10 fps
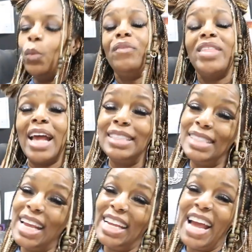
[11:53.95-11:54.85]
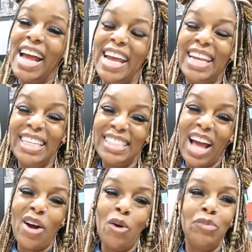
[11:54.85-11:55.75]
with that said, guys,
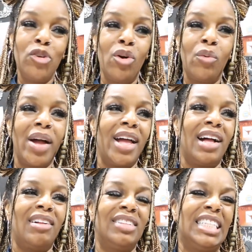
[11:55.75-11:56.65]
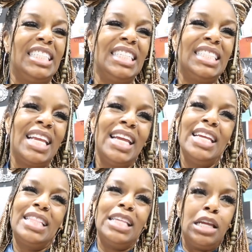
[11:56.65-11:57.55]
I hope you're well and just
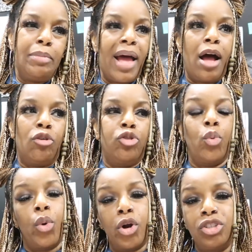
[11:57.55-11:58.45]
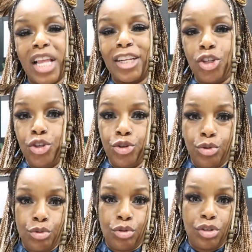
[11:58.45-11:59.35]
think about the words that you
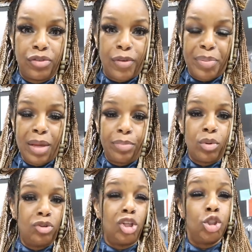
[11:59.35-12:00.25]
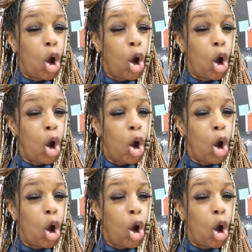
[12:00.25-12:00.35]
use for people, the